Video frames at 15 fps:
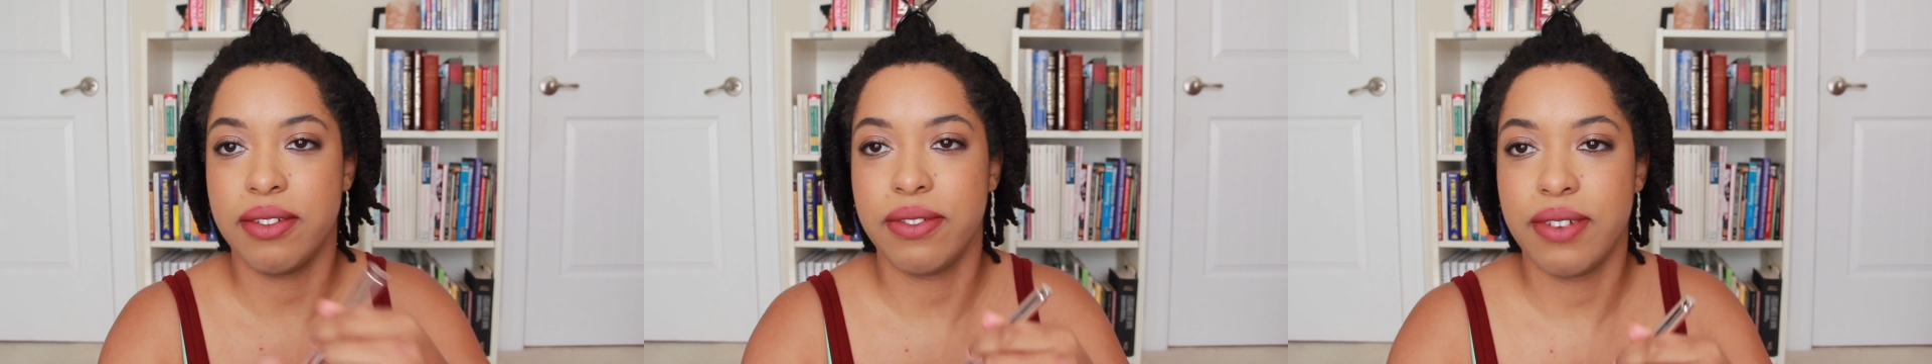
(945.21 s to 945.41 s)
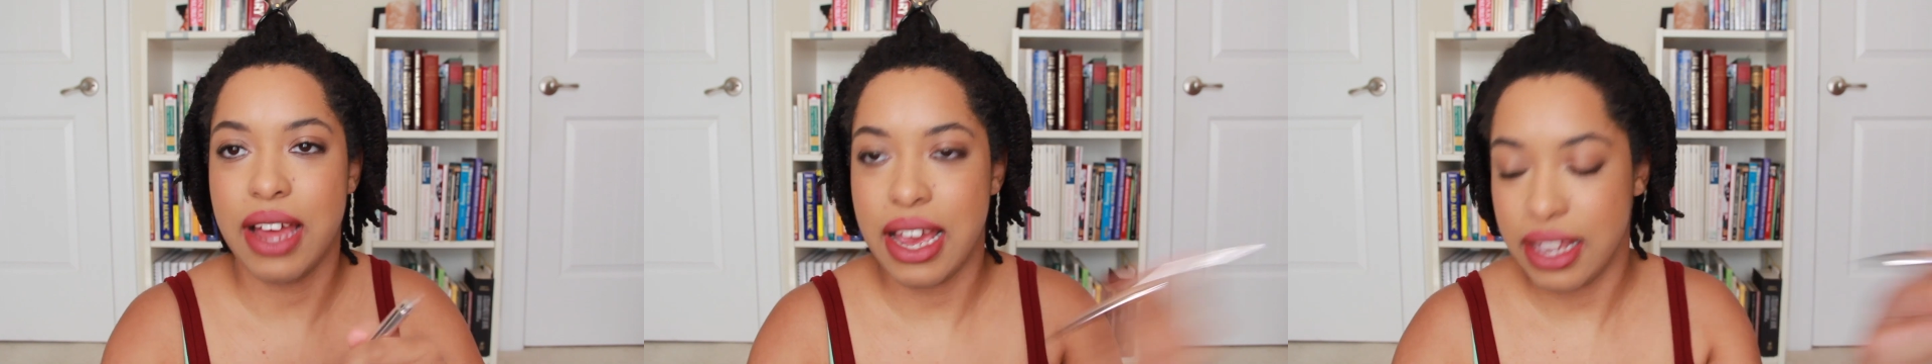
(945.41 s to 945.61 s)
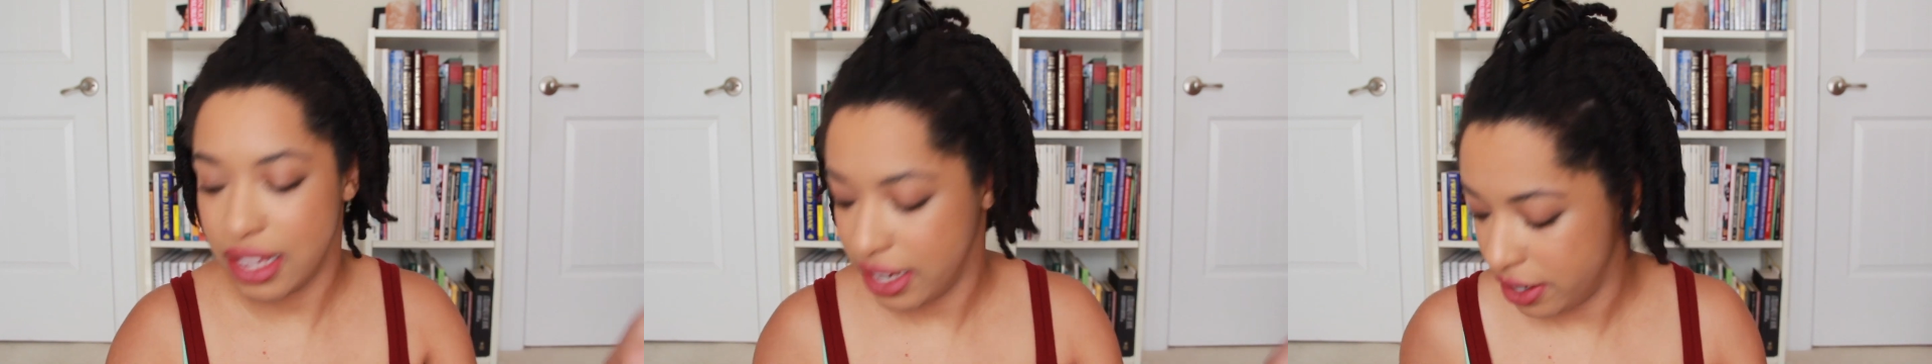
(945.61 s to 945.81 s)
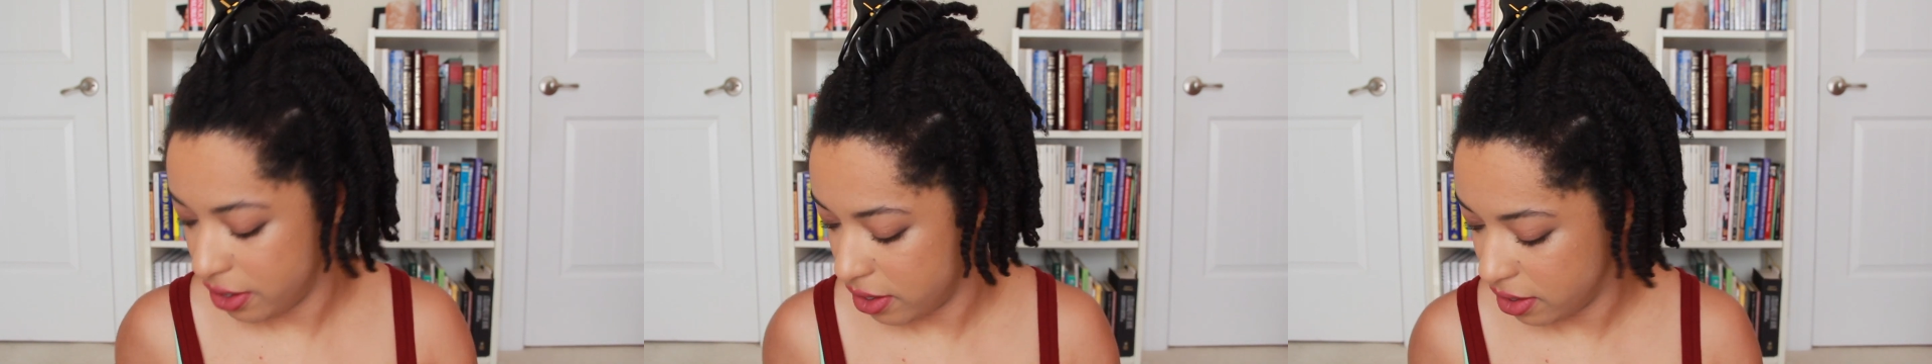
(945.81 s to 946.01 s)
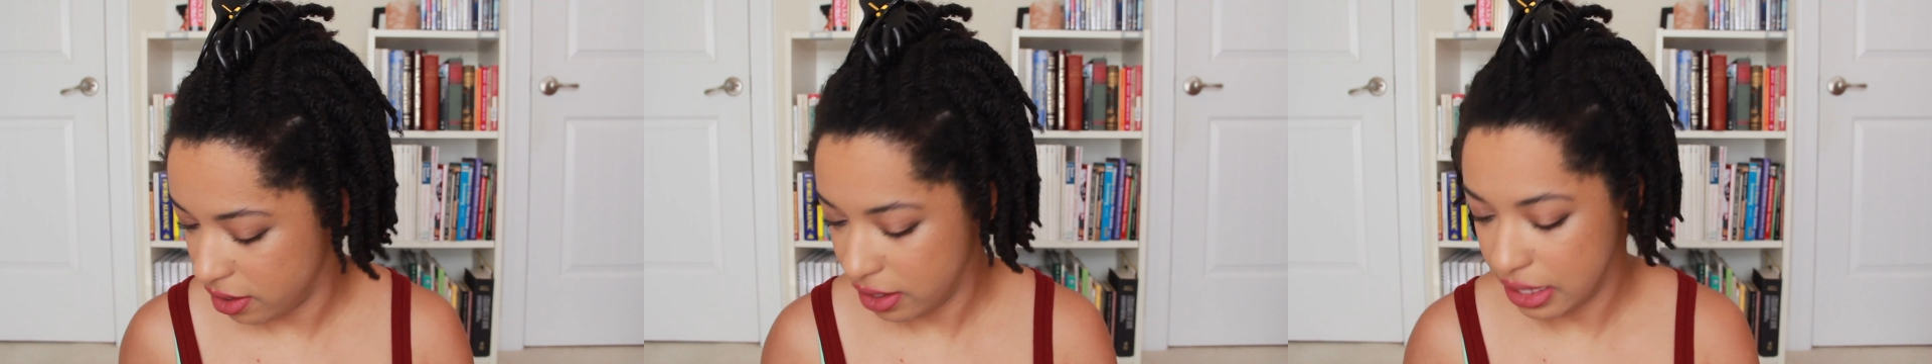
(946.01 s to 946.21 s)
the fly
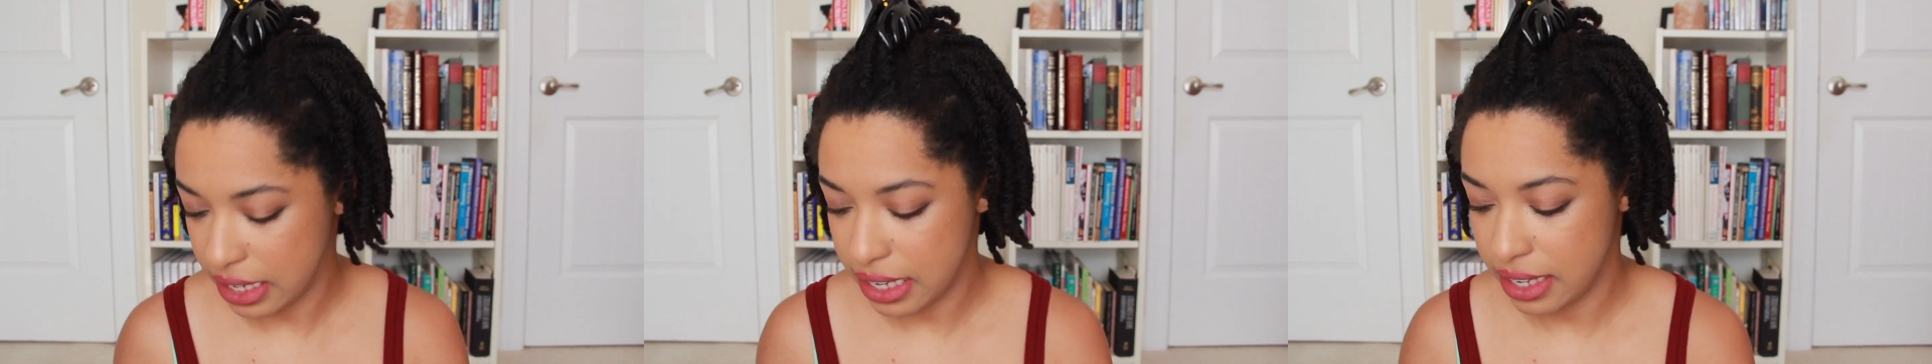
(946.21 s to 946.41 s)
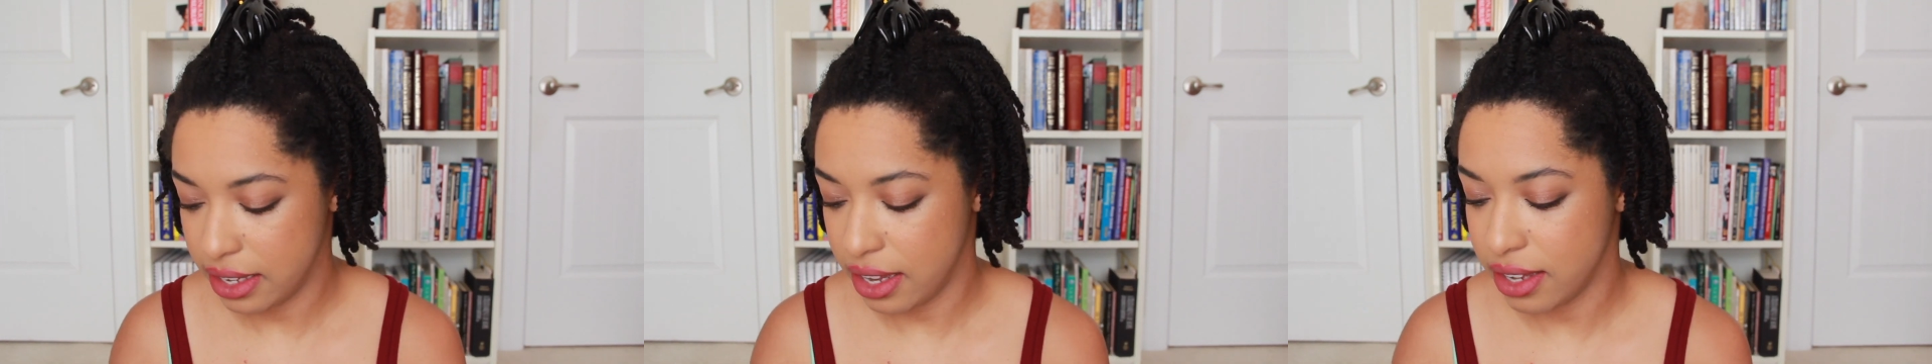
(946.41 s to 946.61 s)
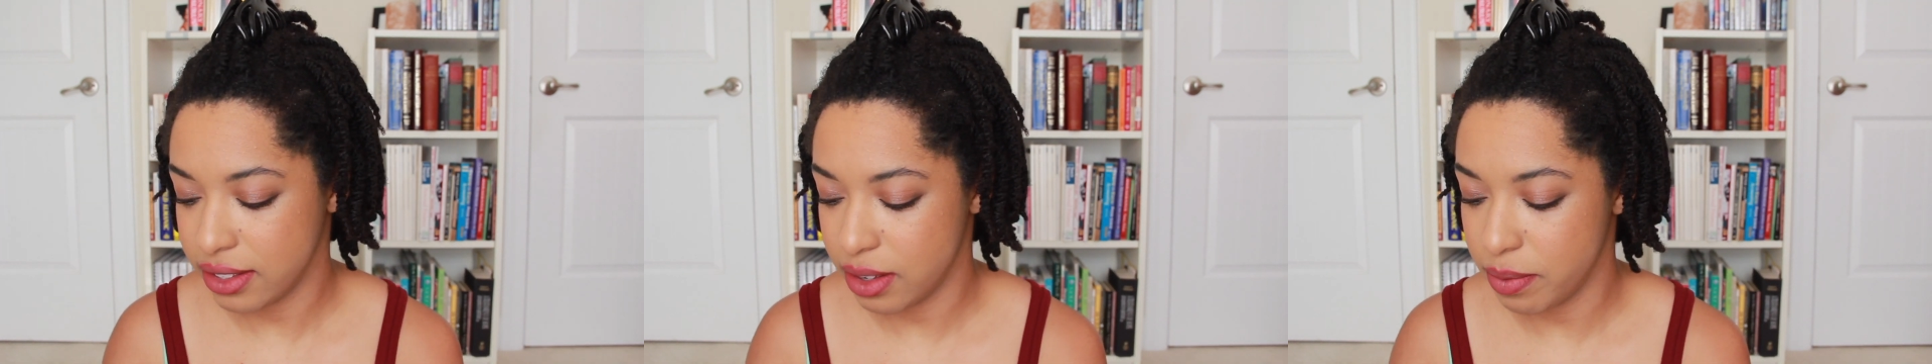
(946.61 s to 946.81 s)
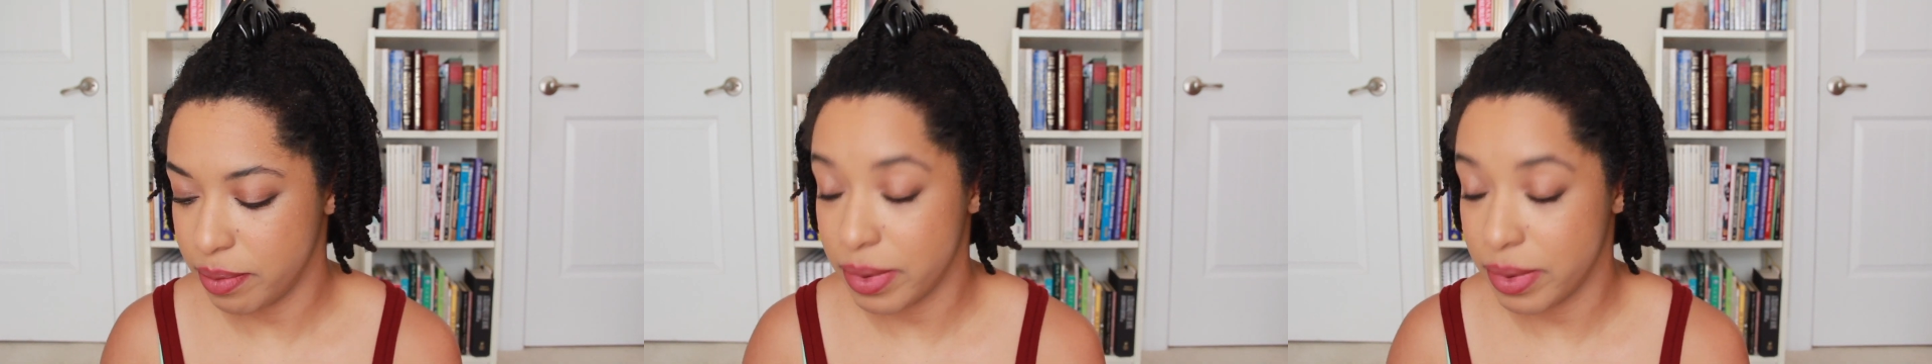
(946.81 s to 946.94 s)
liner in Cause I'm